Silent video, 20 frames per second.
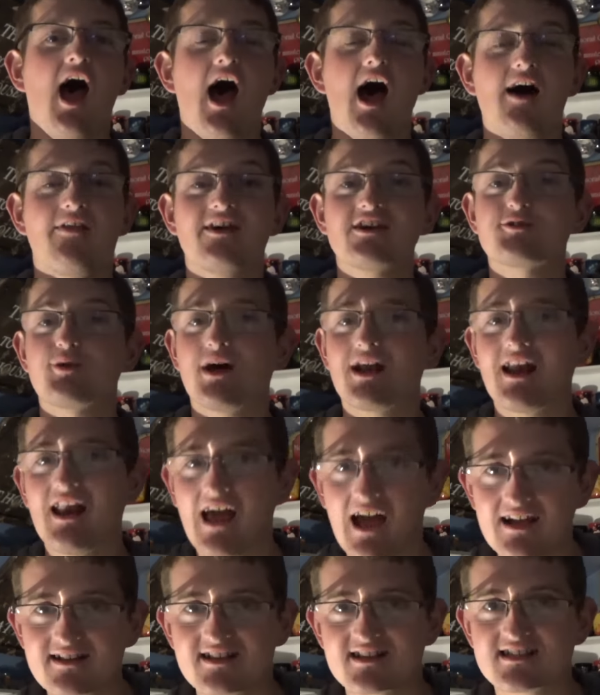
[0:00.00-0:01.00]
Uh, that's what I'd
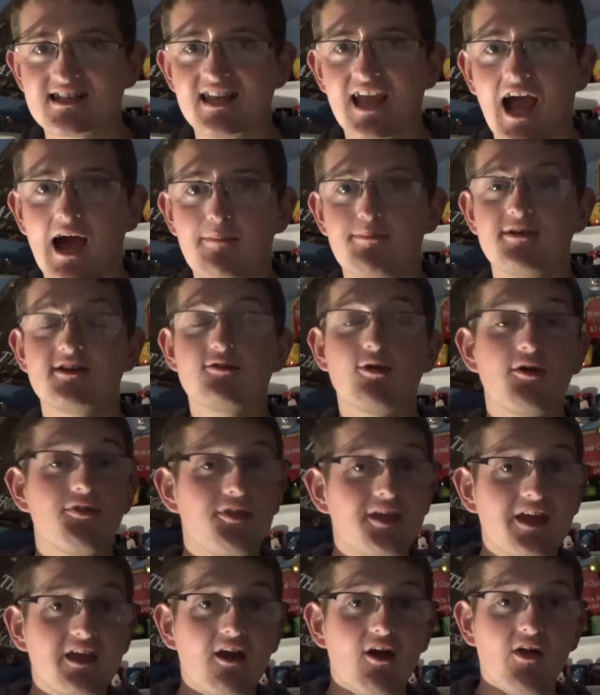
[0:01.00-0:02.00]
like to see happen. Do I
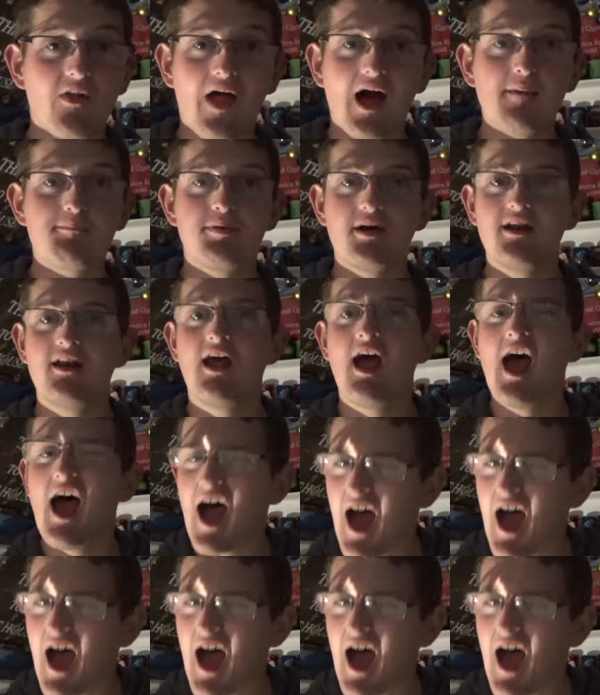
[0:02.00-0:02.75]
think it'll happen?